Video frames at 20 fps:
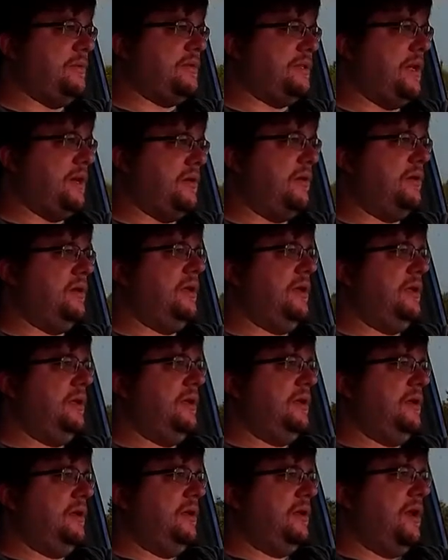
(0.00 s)
So,
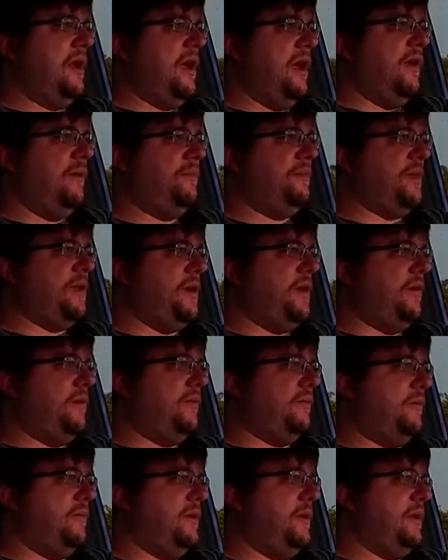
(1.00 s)
um, you
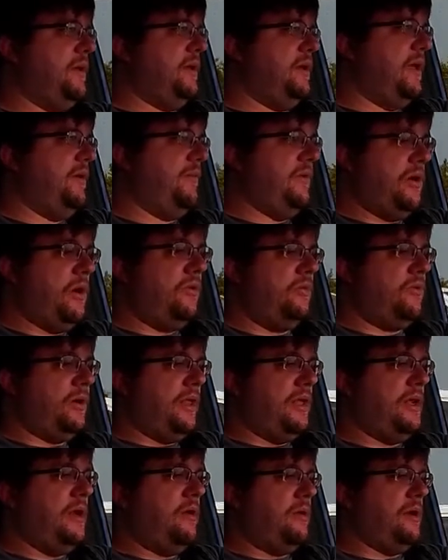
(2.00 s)
know, if you don't
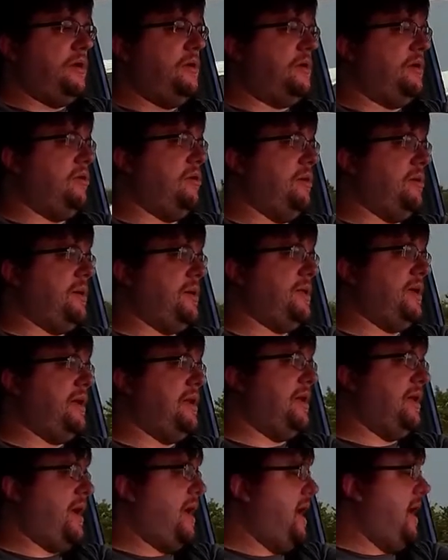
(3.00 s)
really know what you're doing with it,
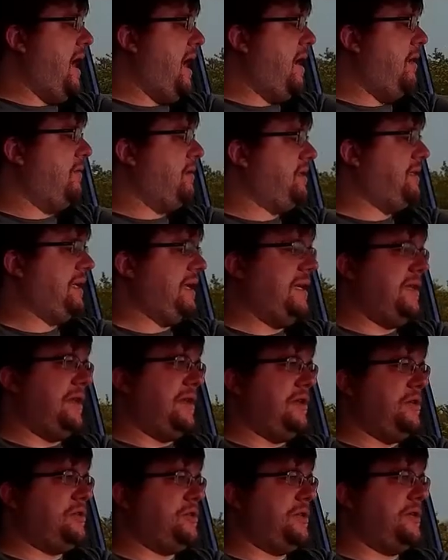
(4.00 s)
I would say that
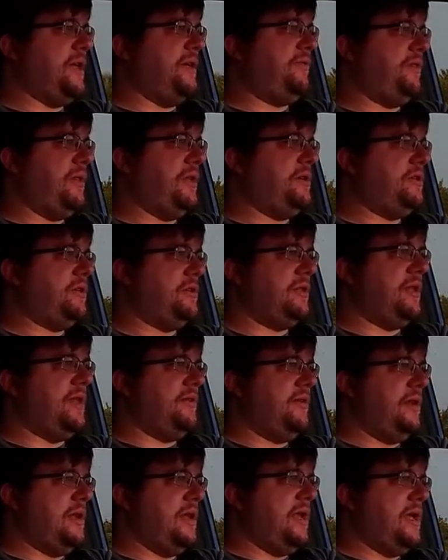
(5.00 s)
you should definitely just
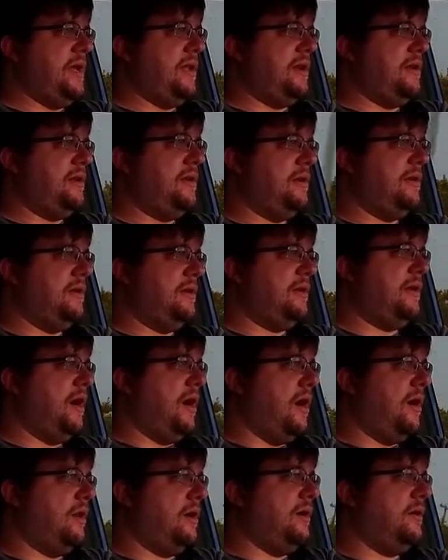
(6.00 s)
leave it in
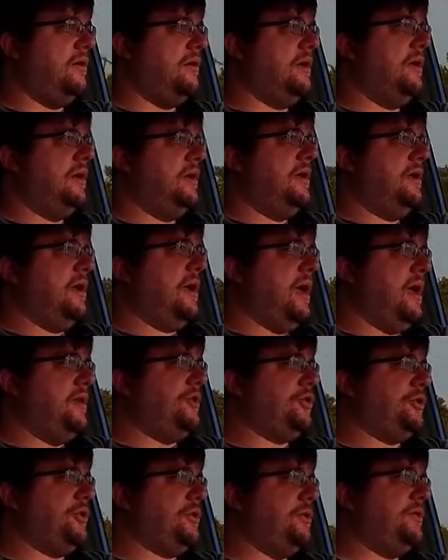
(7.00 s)
auto and
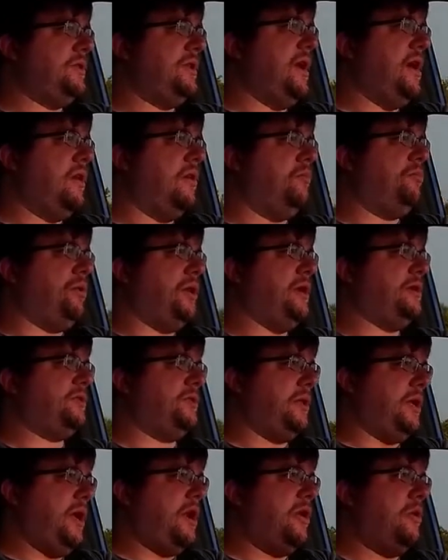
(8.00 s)
just use the auto plus
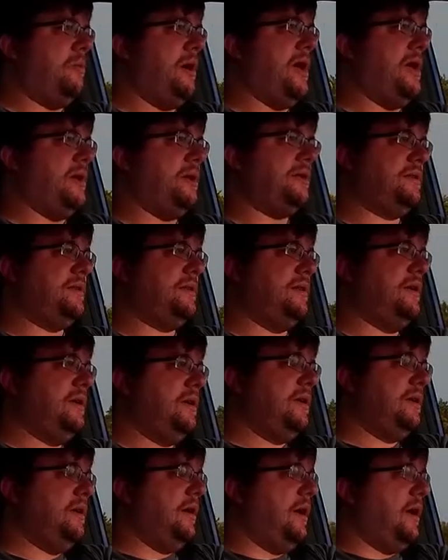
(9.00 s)
or the auto minus.
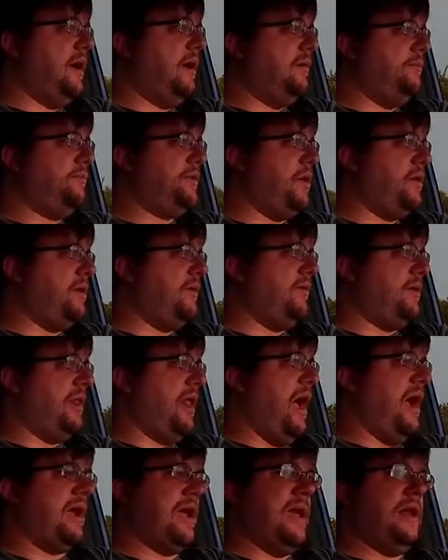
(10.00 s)
Um, don't ever
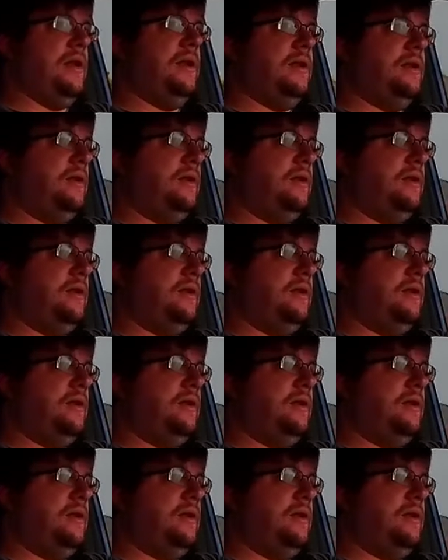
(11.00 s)
lock it.